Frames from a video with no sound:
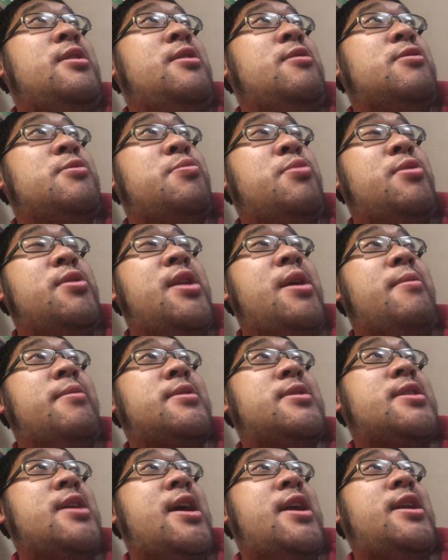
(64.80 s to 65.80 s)
is pretty damn
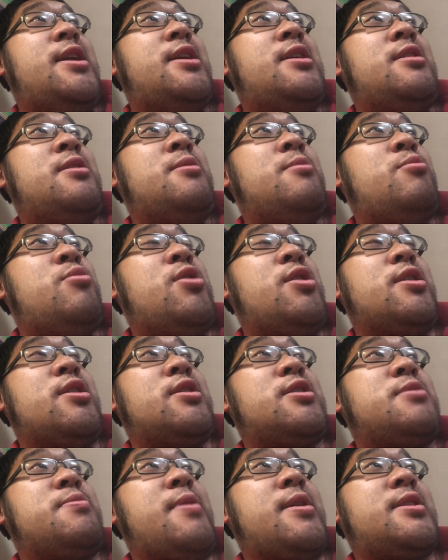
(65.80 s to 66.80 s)
exciting, pretty
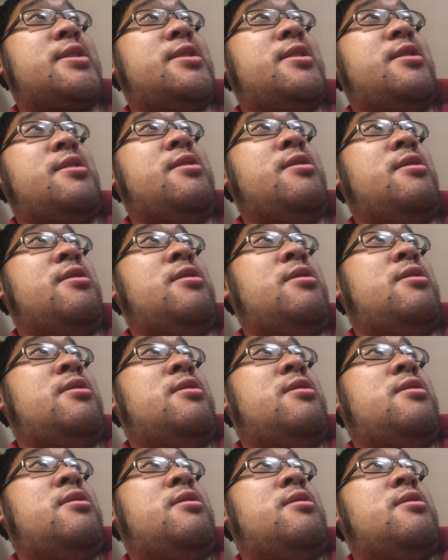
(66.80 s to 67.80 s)
unexpected.
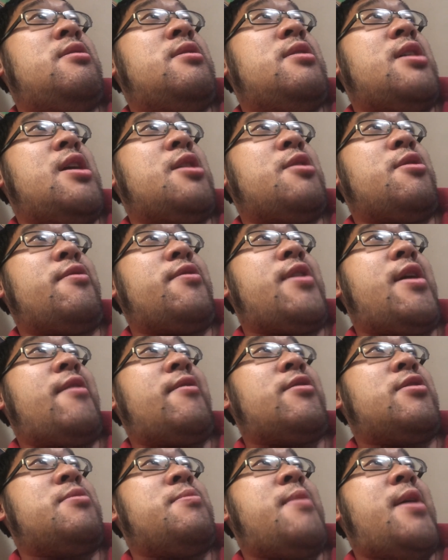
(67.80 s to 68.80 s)
I don't know if they have a
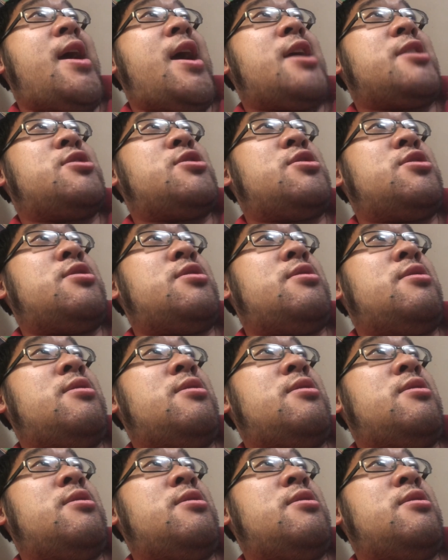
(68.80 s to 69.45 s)
good match.